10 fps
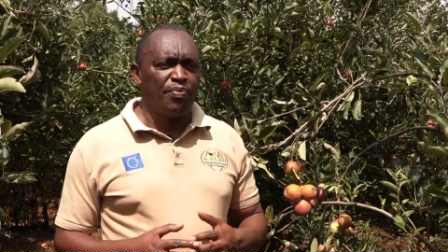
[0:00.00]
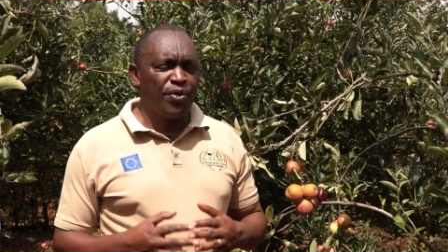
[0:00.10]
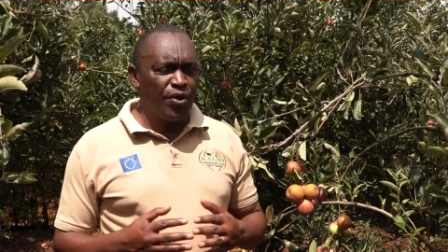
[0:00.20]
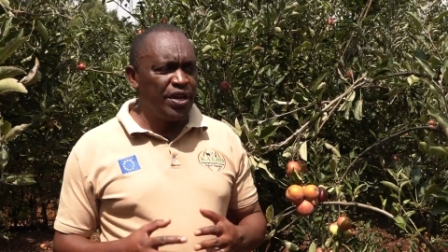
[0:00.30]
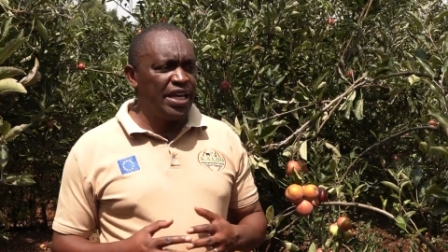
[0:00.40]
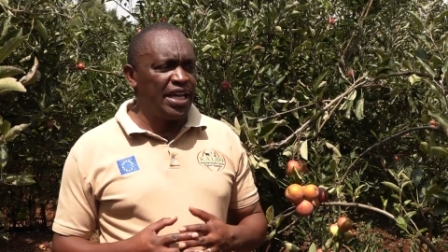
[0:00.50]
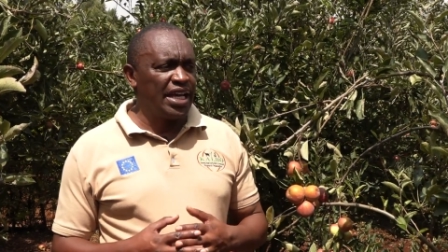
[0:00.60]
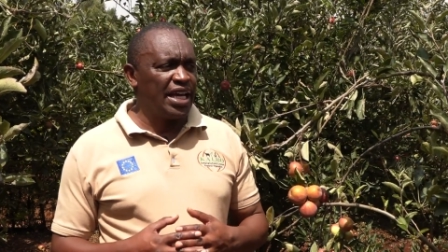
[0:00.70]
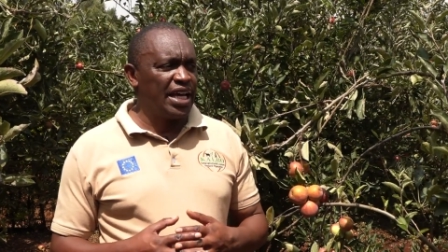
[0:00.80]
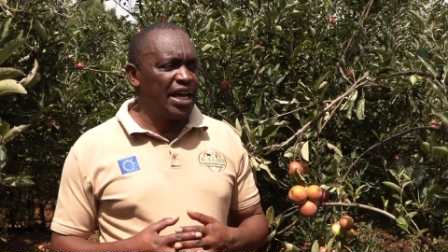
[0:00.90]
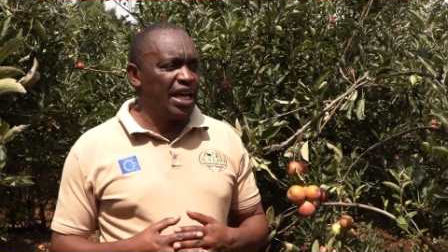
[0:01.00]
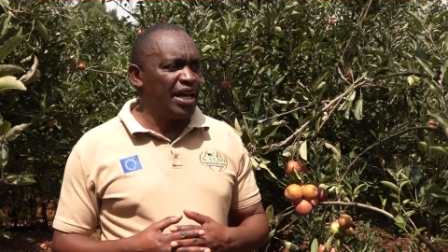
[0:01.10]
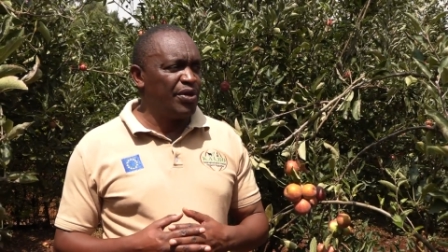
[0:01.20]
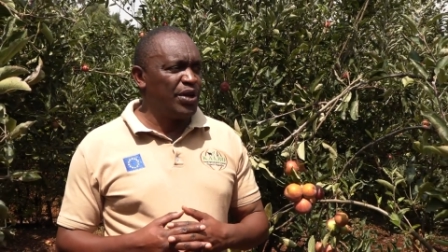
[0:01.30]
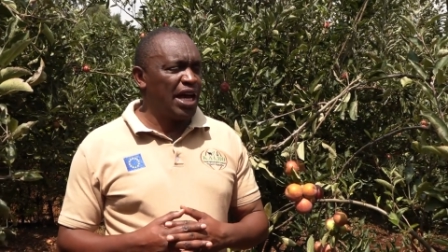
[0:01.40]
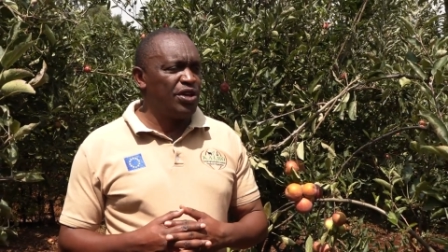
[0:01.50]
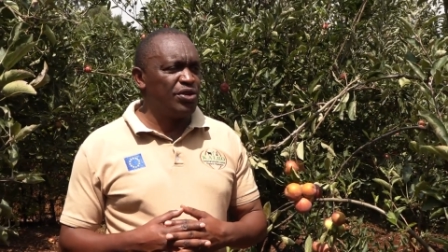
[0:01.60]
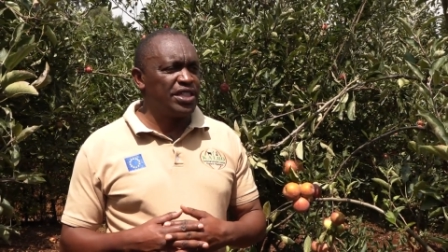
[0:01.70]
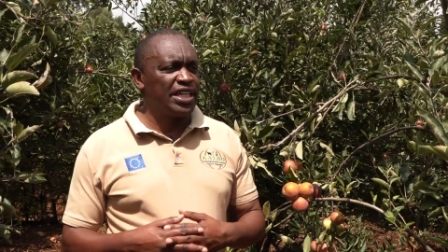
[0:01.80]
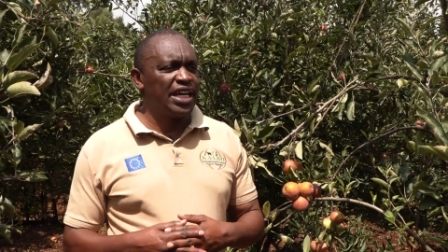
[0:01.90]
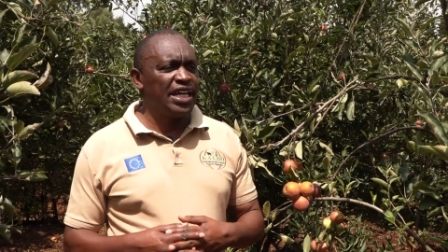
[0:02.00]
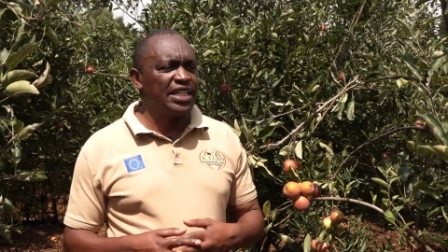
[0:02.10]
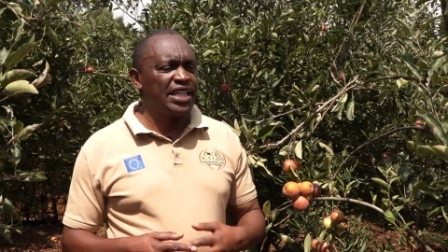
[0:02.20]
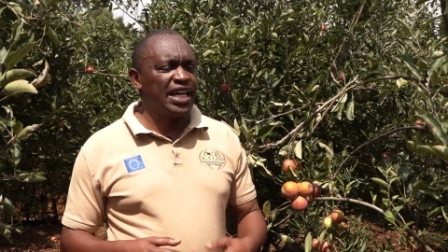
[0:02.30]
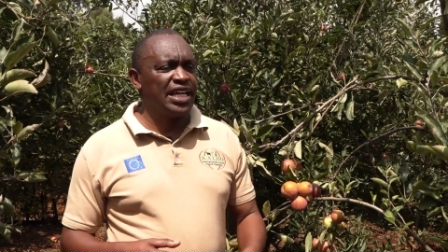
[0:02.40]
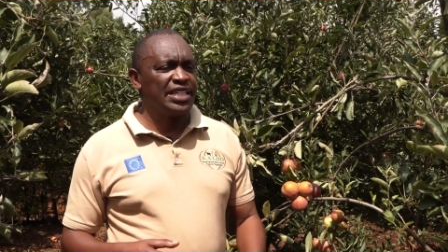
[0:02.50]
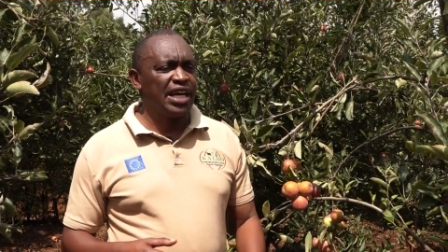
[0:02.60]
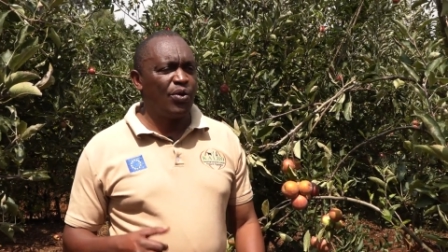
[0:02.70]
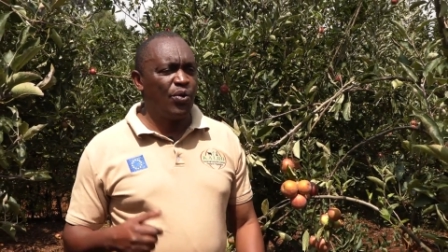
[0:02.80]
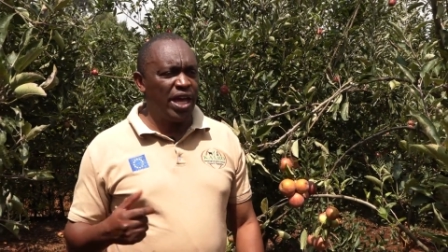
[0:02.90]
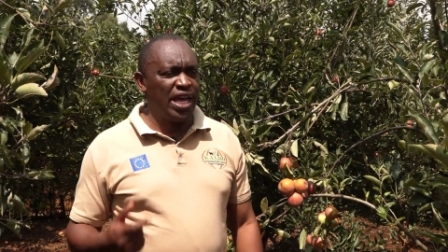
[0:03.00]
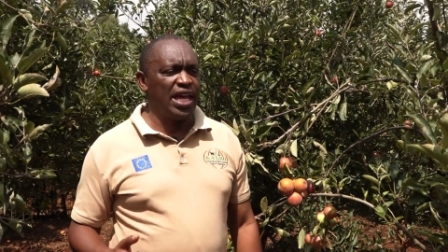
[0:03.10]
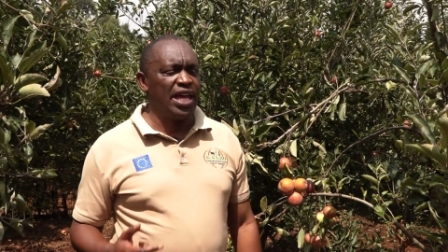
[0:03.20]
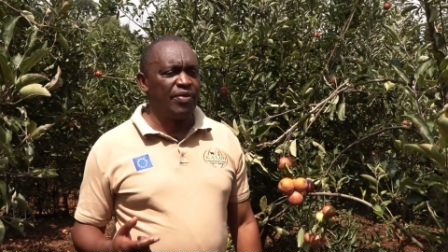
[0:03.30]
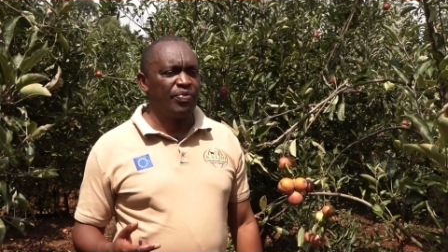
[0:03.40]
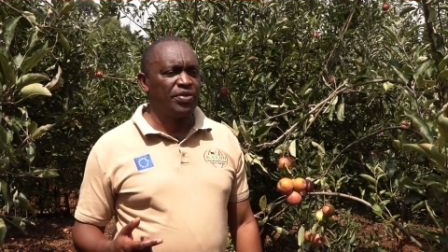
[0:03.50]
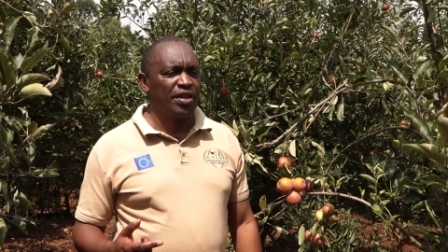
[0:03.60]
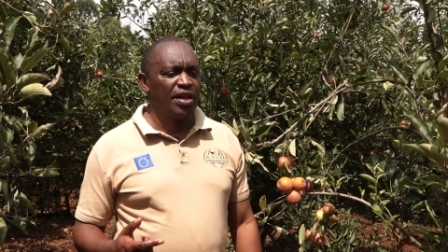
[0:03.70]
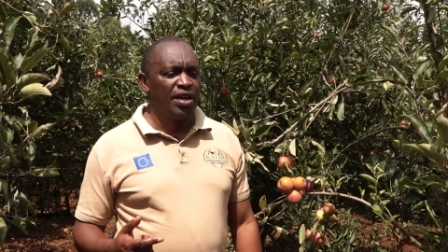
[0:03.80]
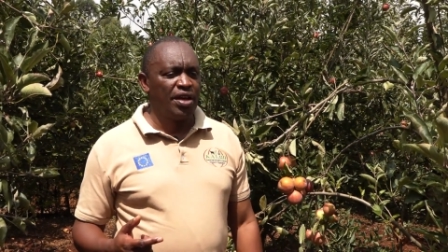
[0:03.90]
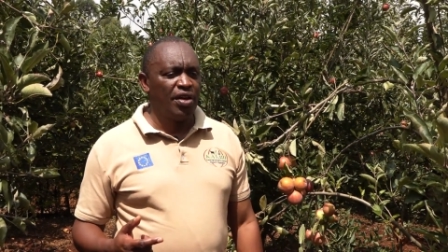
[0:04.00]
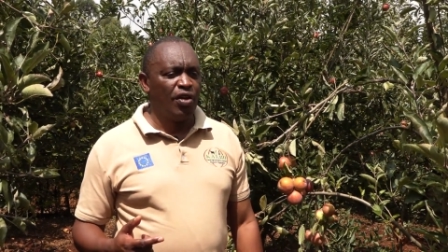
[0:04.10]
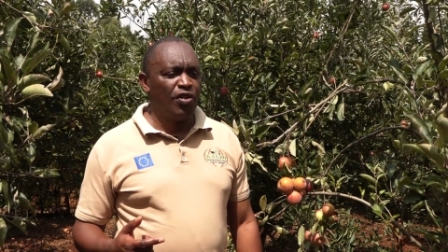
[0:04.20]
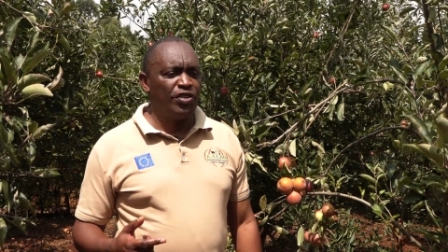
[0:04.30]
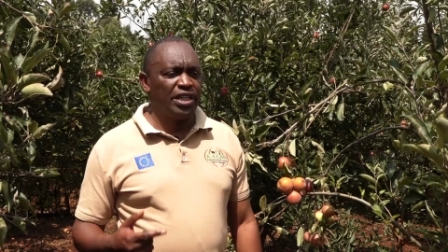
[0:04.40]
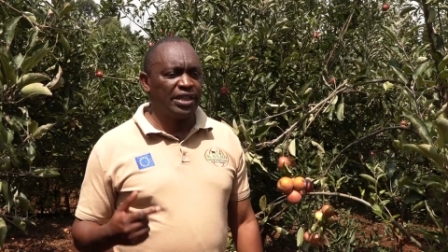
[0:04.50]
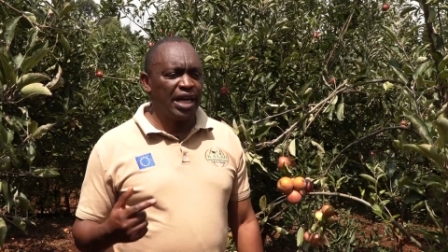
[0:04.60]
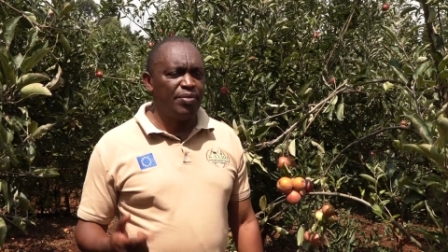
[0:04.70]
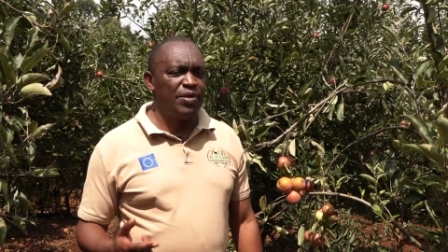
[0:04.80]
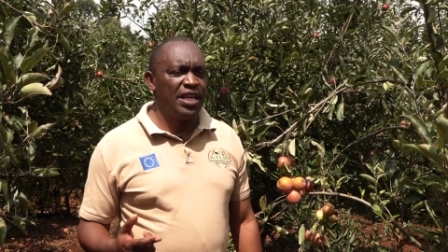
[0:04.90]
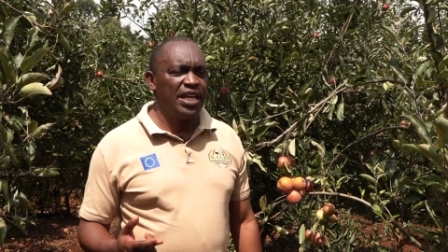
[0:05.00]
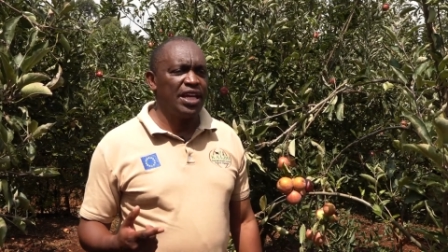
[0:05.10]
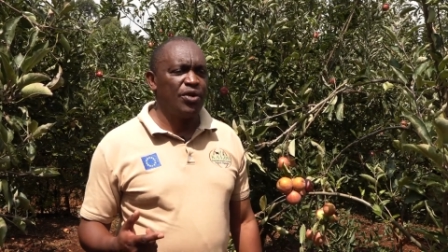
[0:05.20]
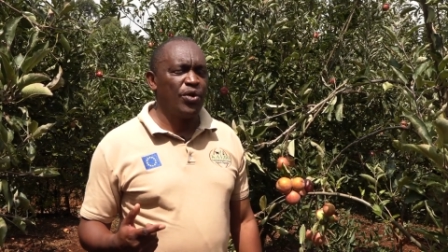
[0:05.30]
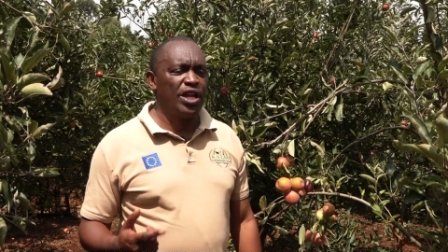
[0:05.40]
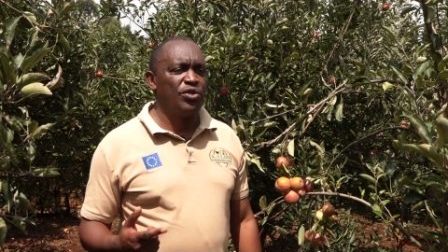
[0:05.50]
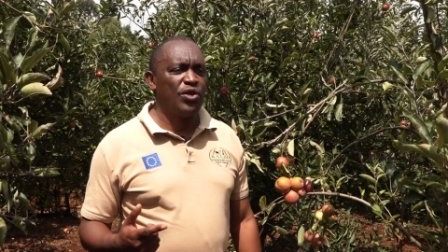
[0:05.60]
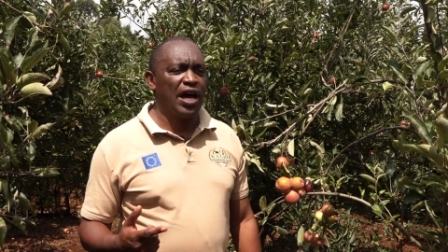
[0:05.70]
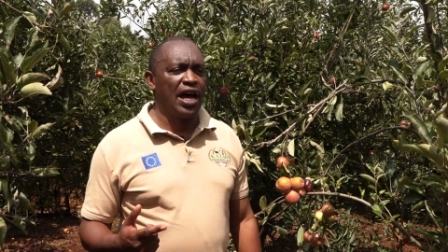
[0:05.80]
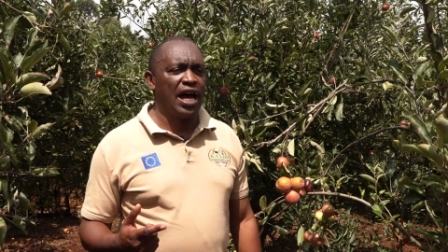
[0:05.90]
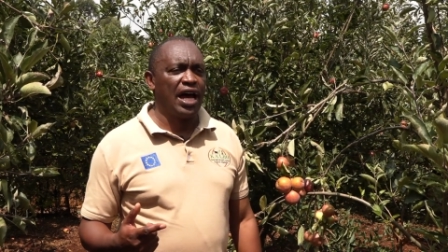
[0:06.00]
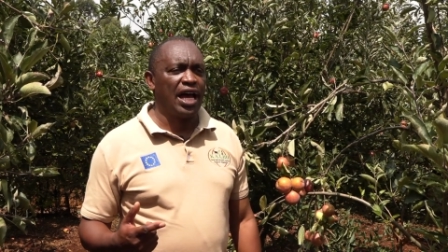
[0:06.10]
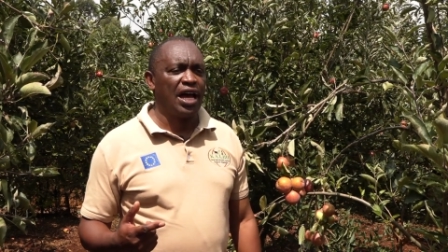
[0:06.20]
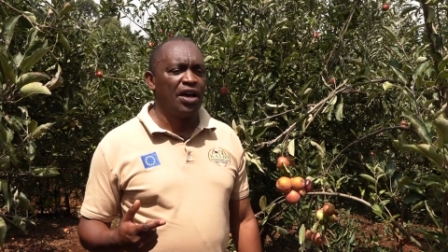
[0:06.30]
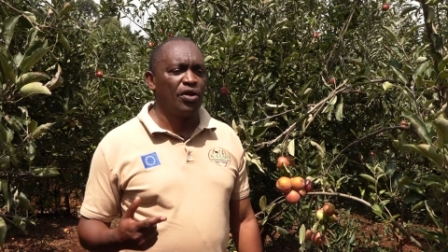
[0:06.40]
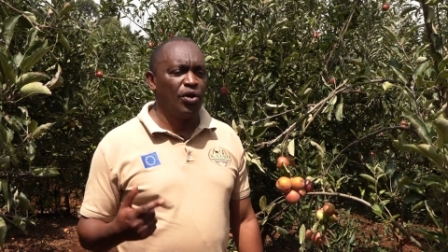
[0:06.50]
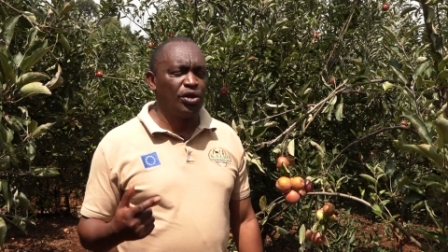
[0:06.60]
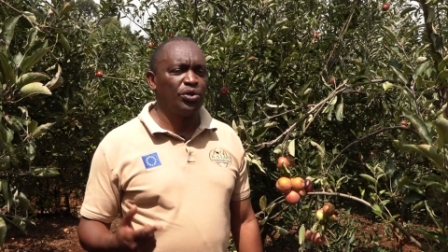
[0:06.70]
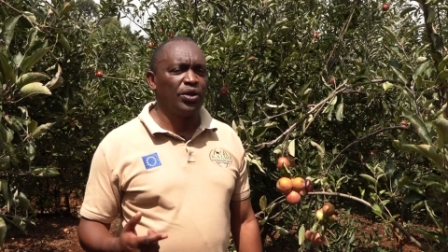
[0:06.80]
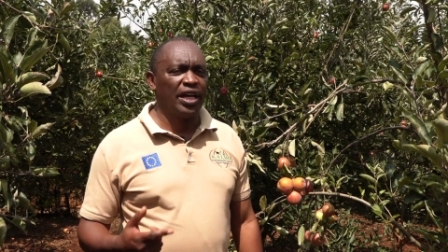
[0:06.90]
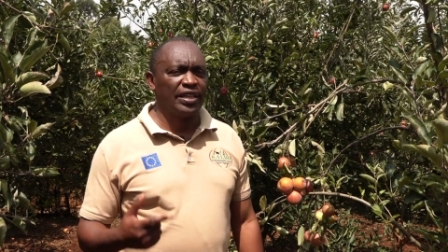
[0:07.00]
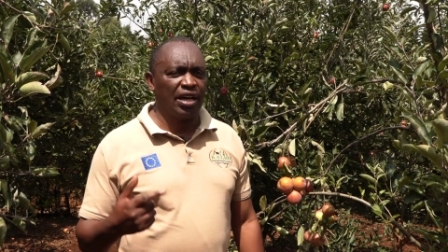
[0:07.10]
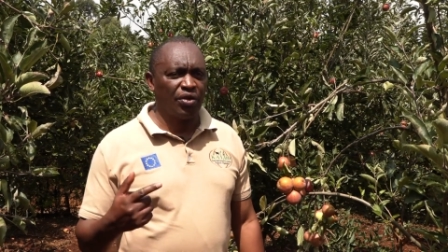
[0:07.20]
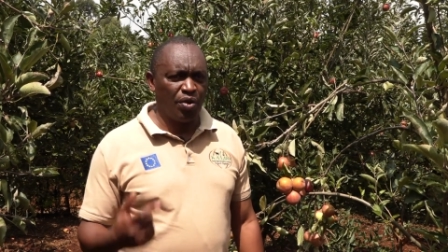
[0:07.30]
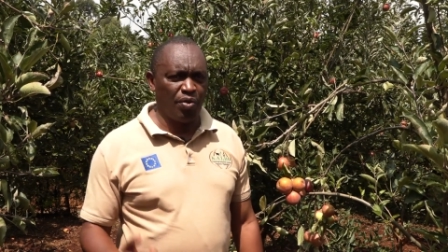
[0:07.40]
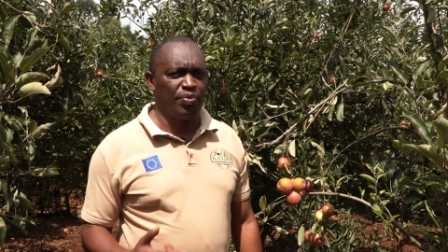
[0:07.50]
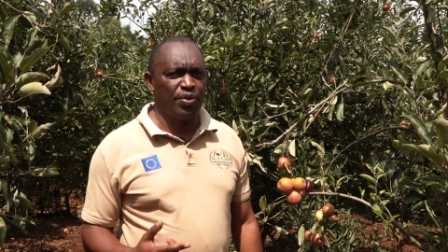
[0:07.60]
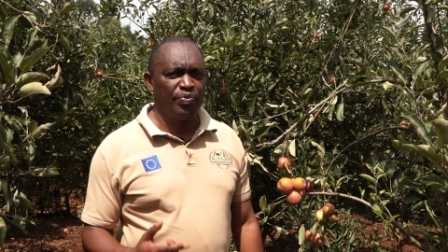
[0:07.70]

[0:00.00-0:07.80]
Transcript: Pruning, we are using it as a way of determining when you are going to get a crop.